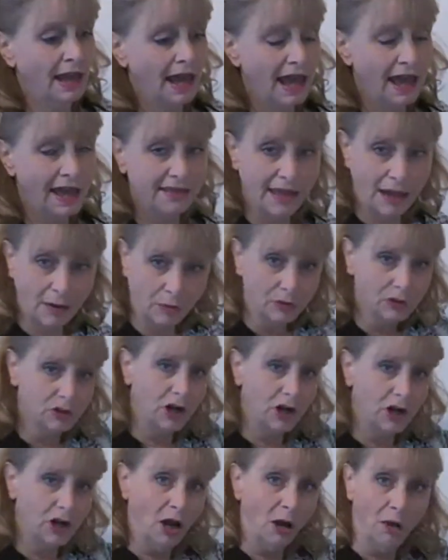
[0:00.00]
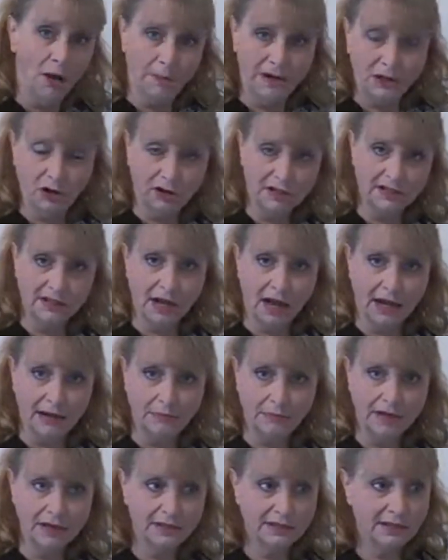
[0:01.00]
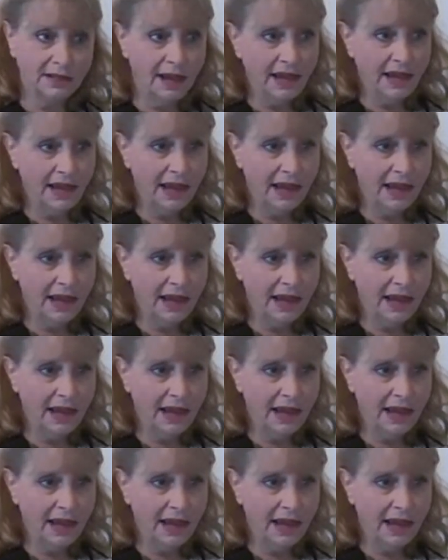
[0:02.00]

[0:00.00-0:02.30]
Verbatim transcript: And they will show up in your assignments.